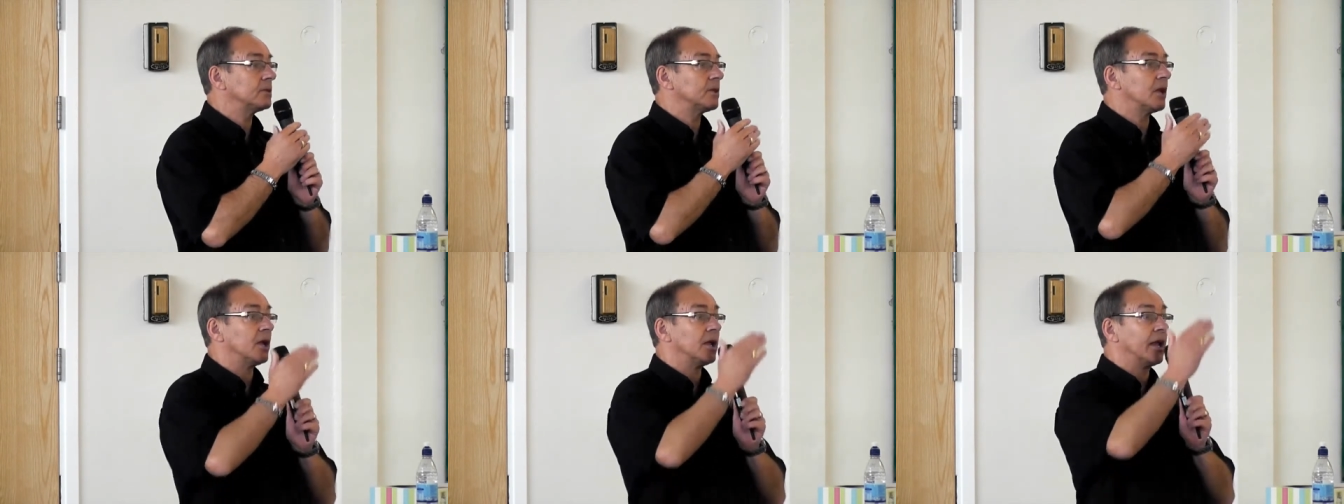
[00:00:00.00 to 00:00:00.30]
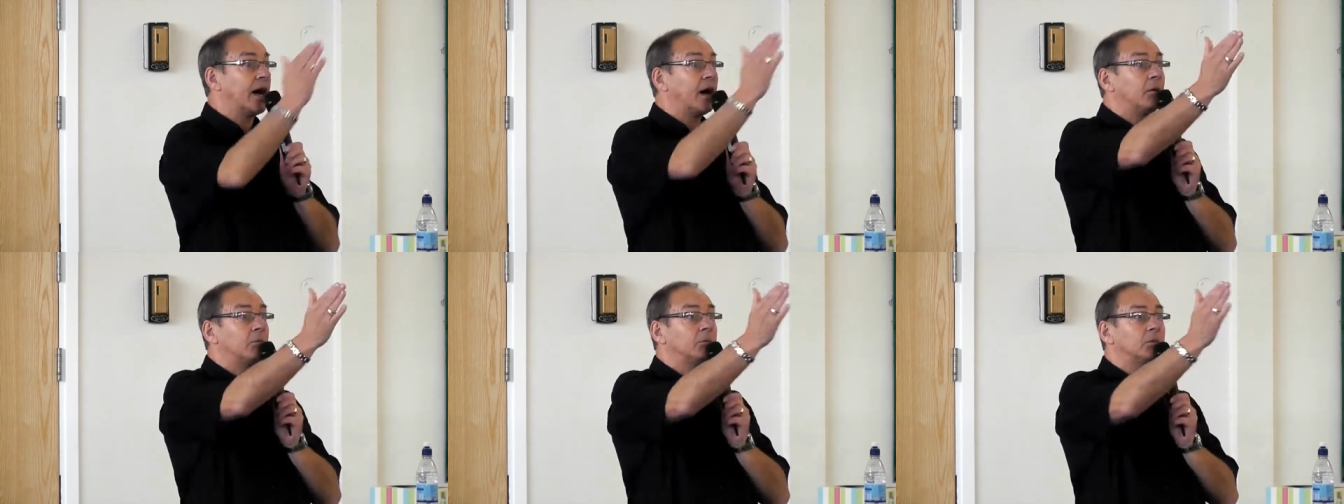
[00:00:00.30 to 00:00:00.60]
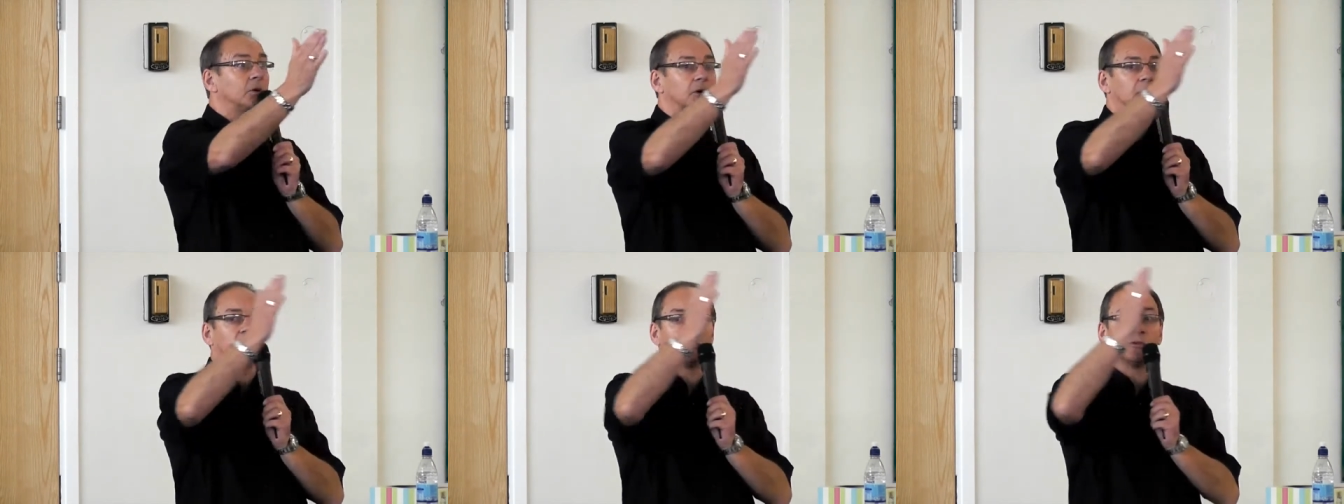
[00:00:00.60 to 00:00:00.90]
The
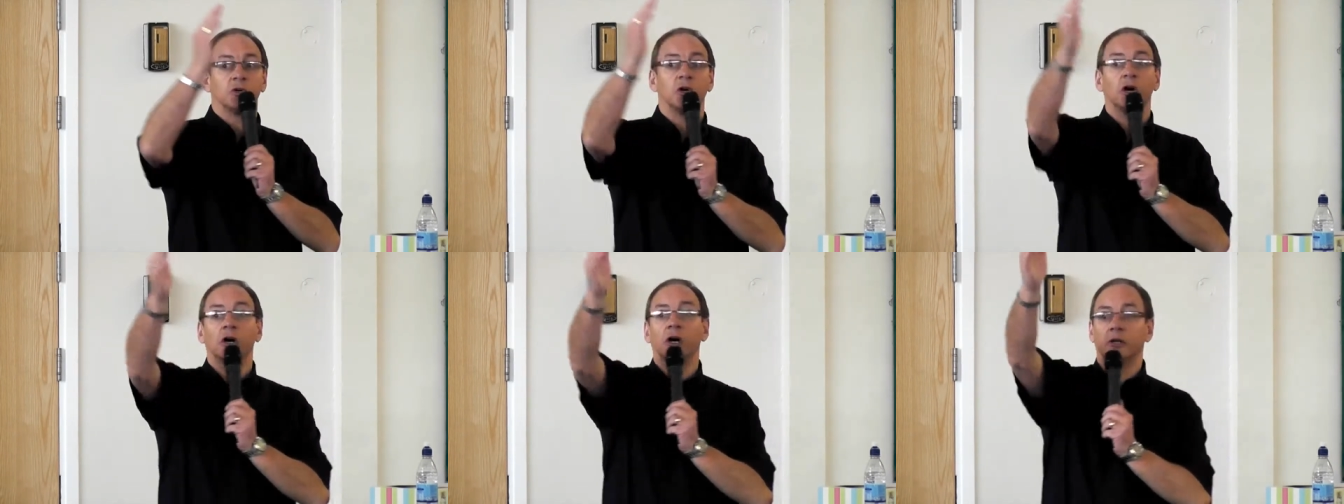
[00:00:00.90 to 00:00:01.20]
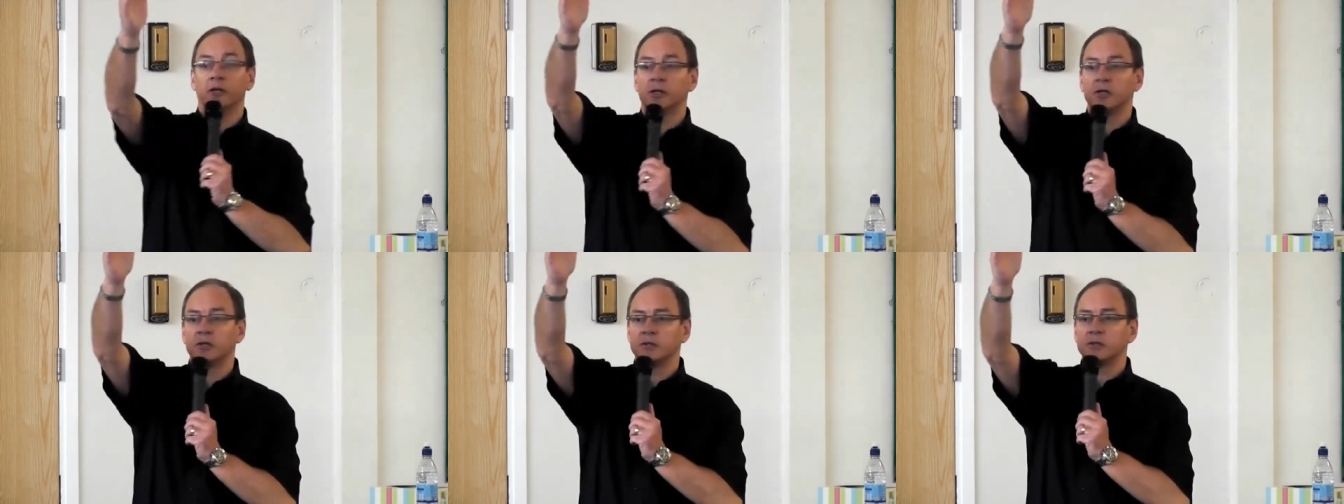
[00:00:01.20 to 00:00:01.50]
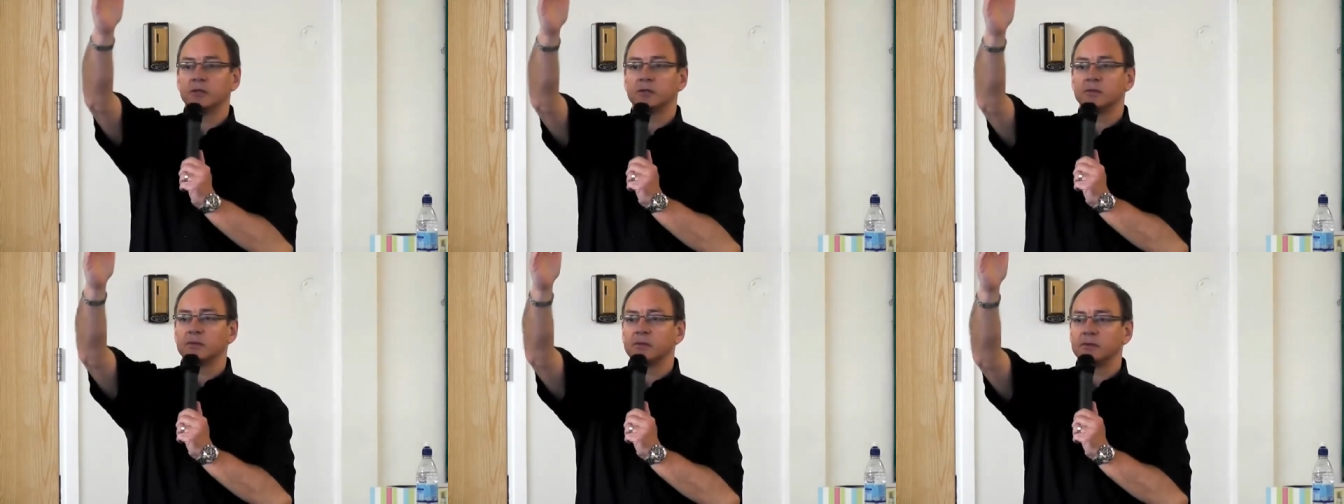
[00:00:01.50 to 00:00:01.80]
Lamb of God
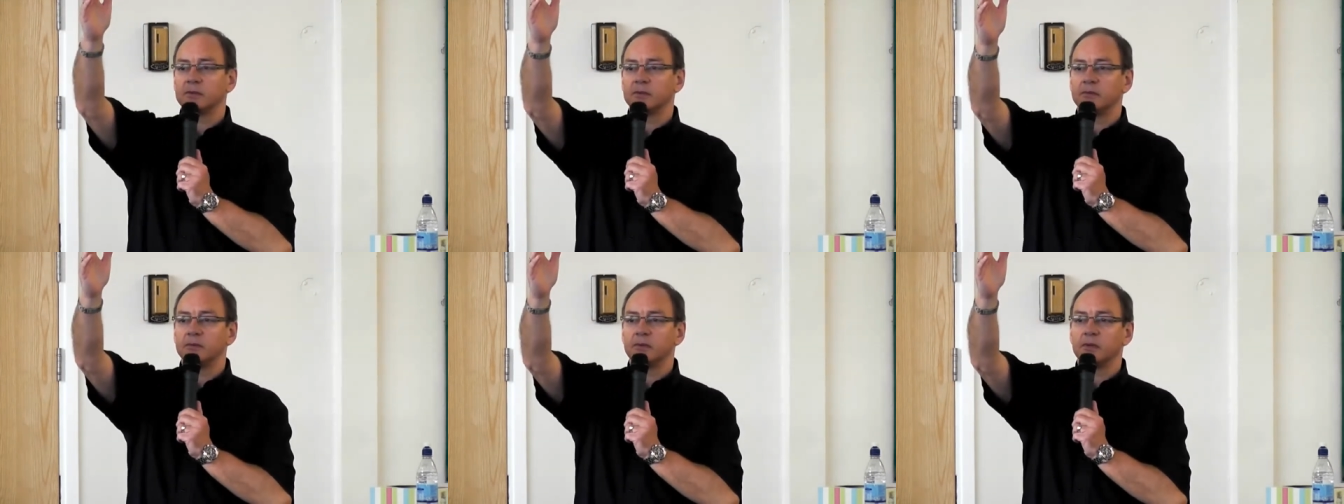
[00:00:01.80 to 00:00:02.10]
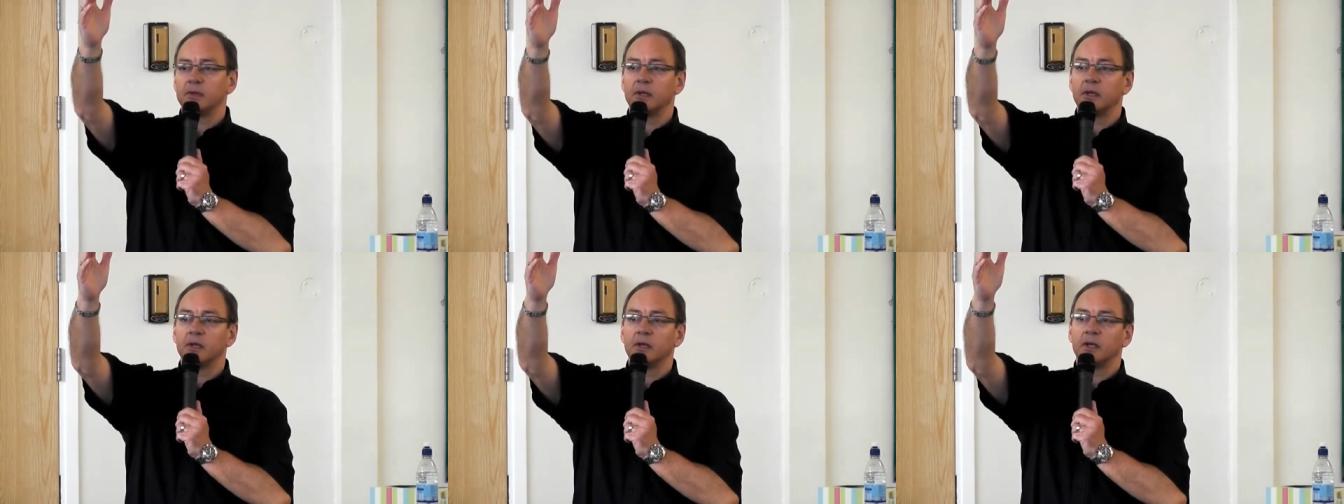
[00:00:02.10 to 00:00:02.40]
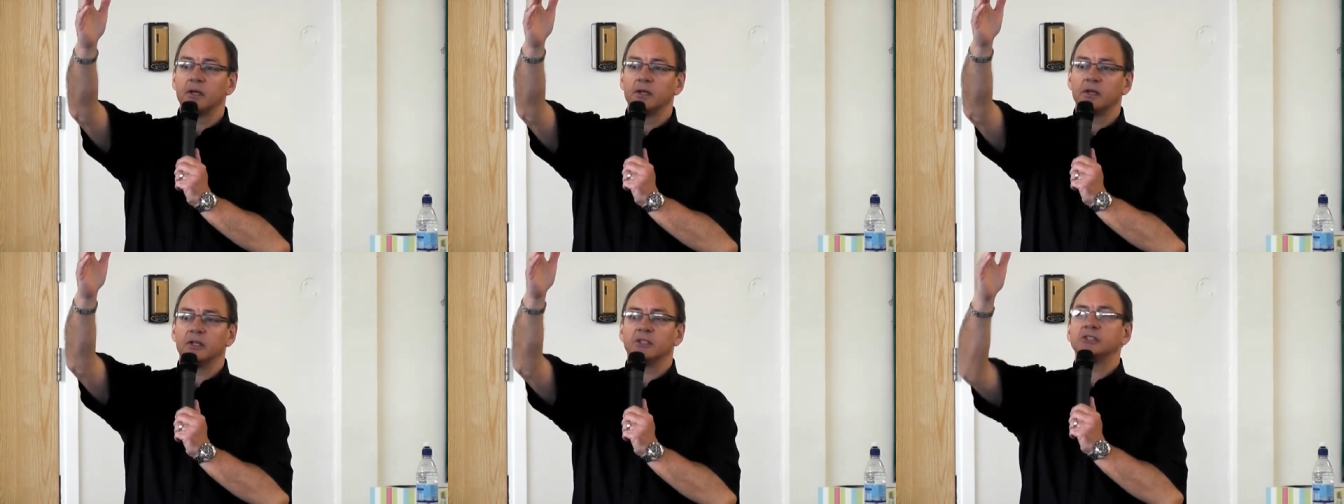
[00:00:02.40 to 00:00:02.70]

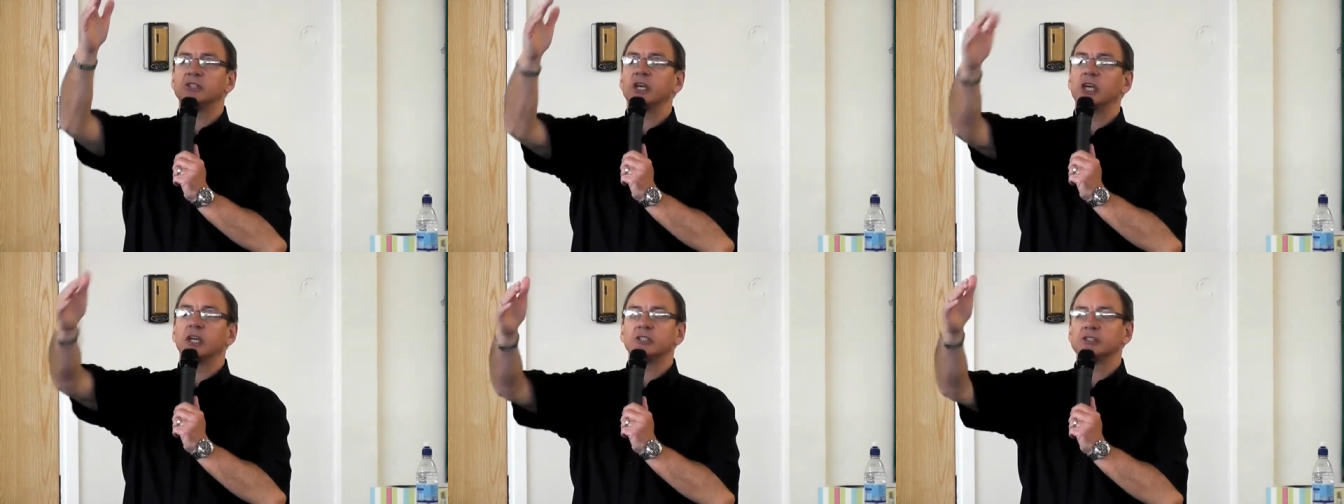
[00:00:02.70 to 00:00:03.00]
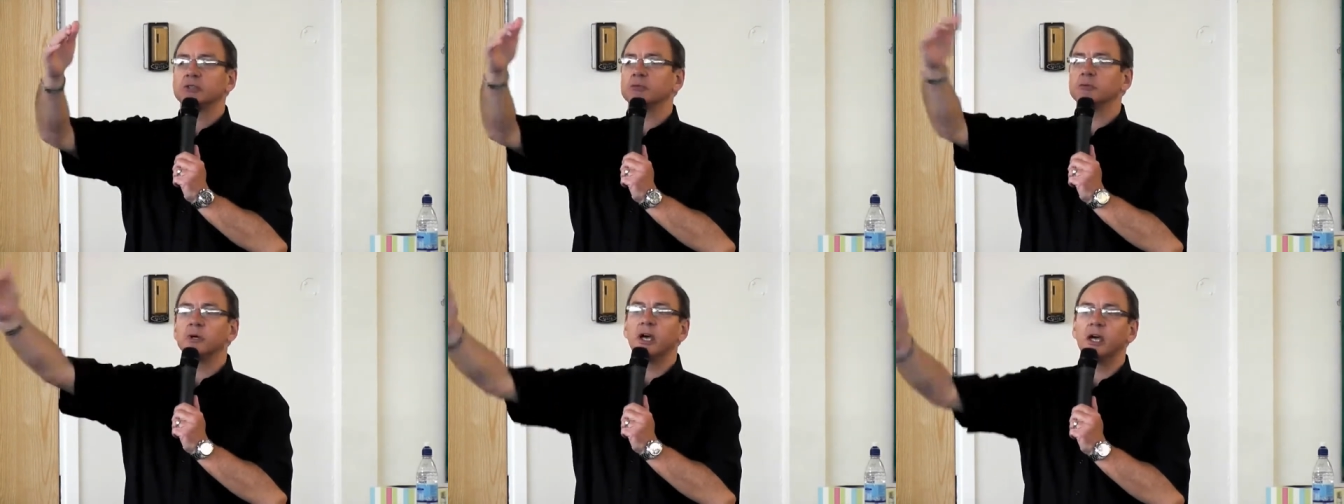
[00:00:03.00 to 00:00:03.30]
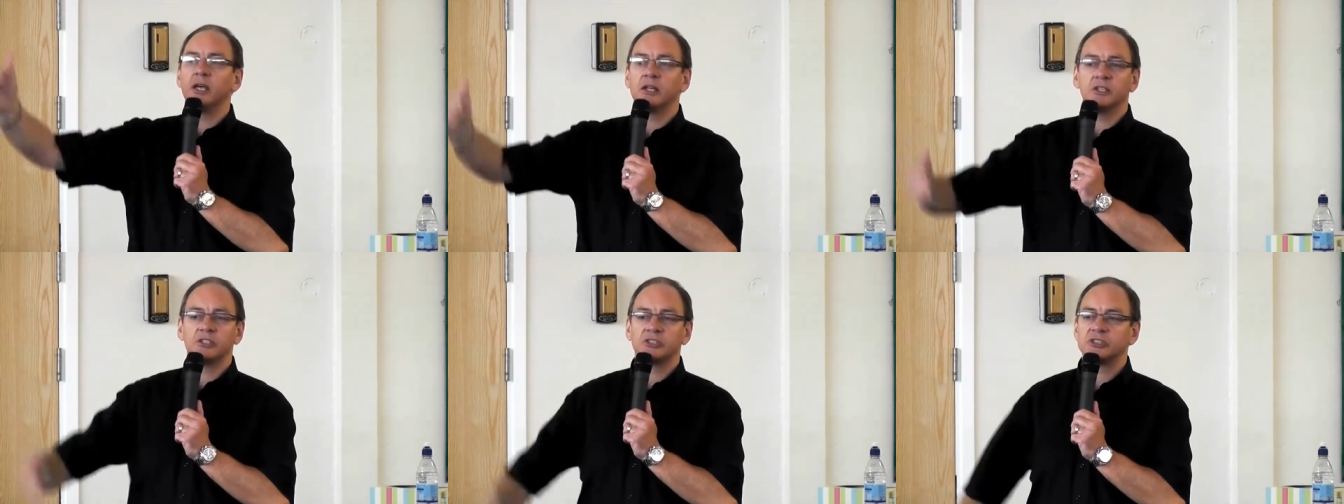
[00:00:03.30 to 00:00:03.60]
that takes
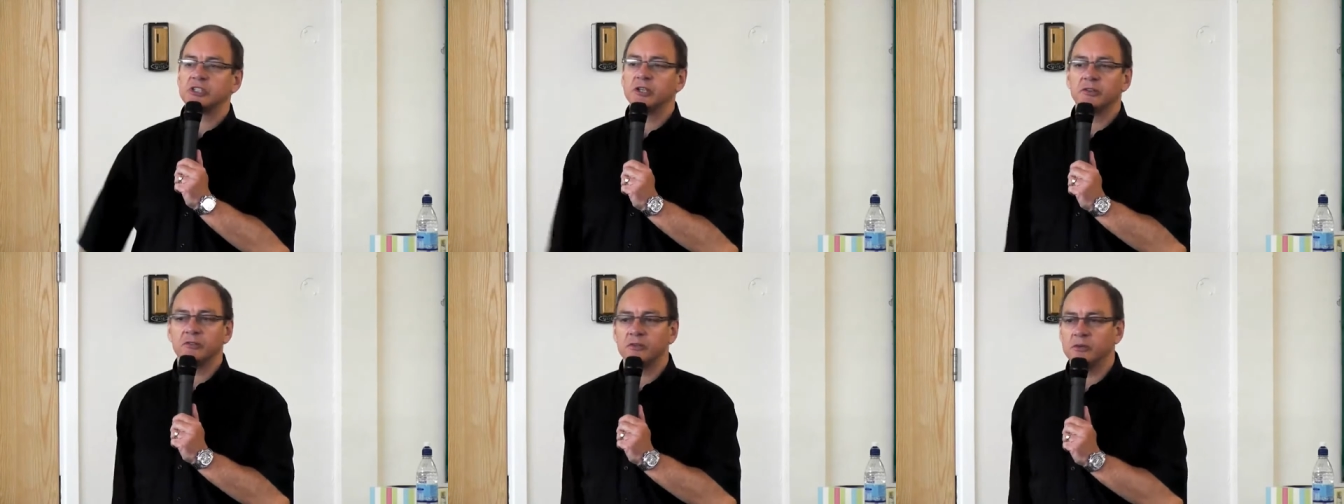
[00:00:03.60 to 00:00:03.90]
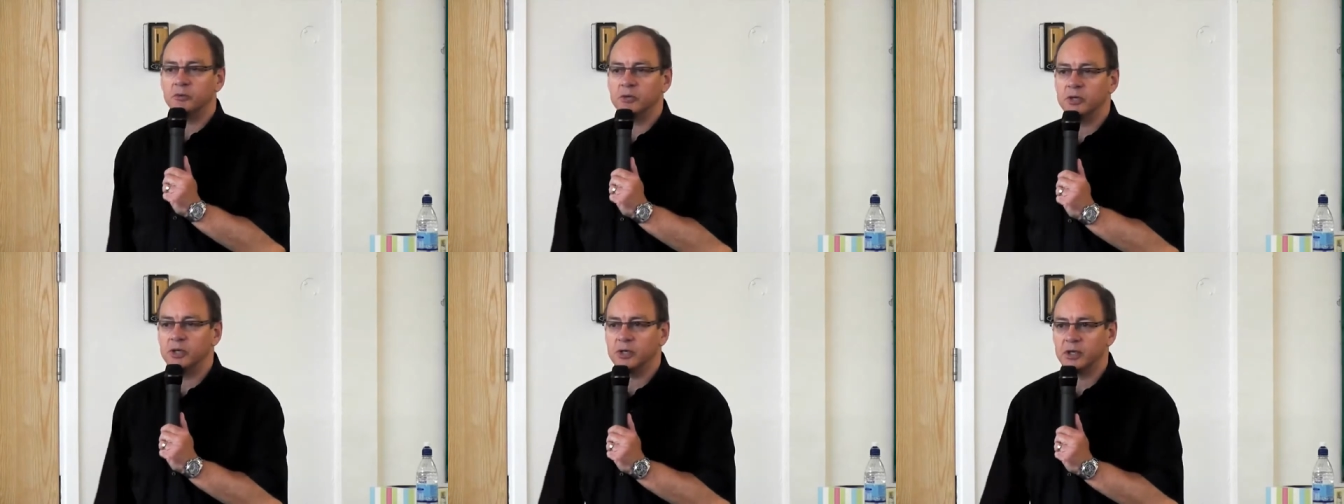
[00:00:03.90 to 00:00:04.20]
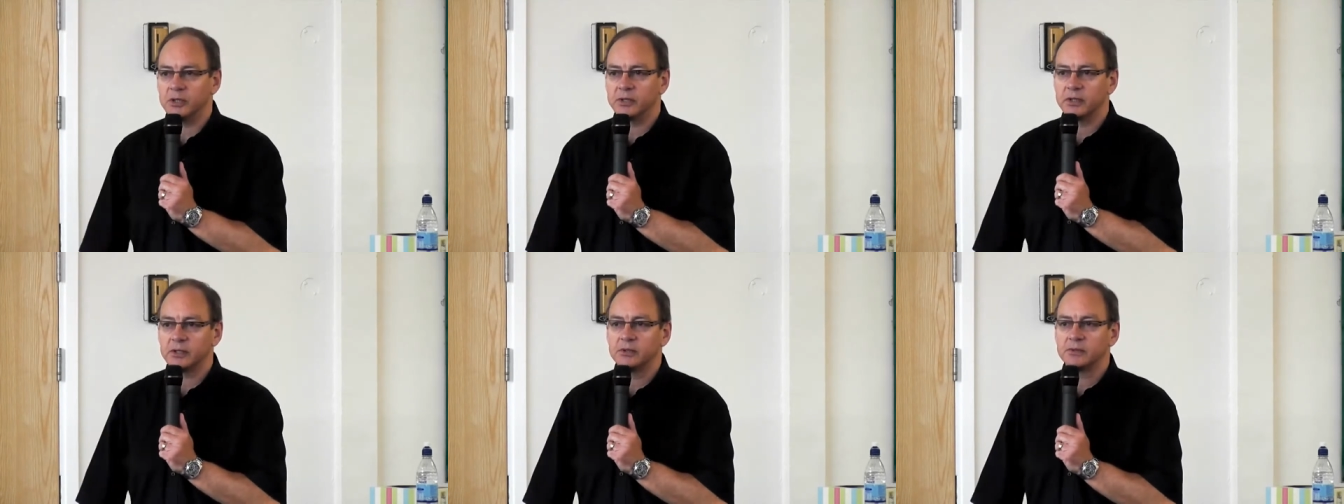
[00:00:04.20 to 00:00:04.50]
away the sin of the
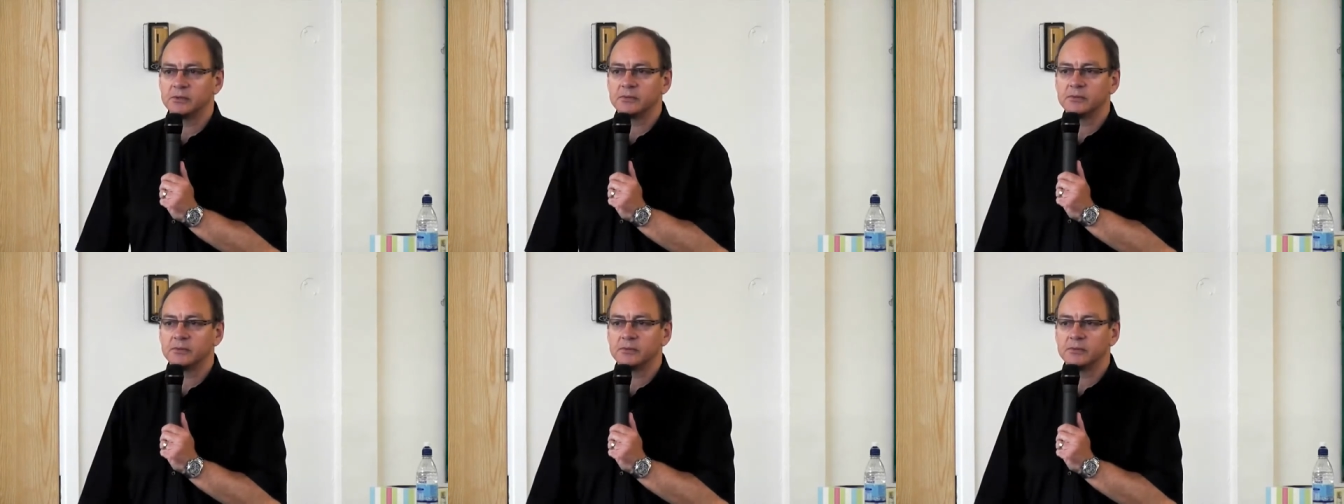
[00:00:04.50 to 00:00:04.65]
world.